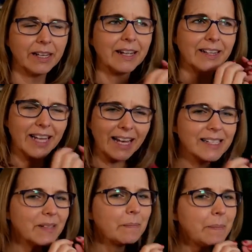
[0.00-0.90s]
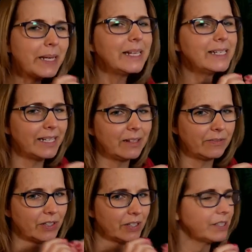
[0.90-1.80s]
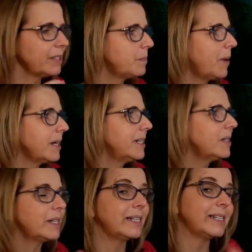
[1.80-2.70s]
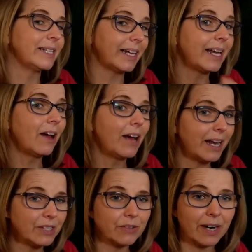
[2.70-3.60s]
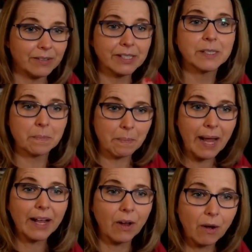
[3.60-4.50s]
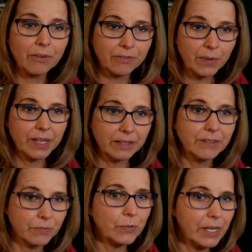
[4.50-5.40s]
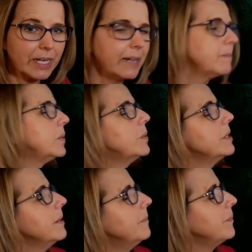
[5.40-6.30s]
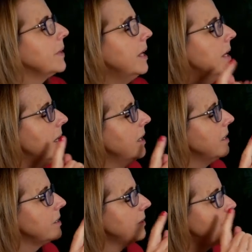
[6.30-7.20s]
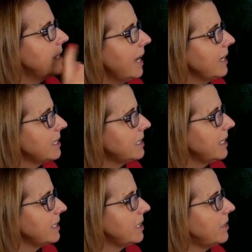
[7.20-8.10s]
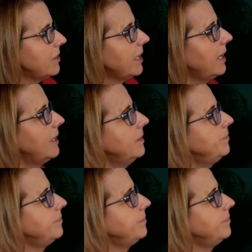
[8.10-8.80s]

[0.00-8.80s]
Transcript: That's a big deal for us as practitioners to get our heads around and to back off with. Really important. So the next thing to look at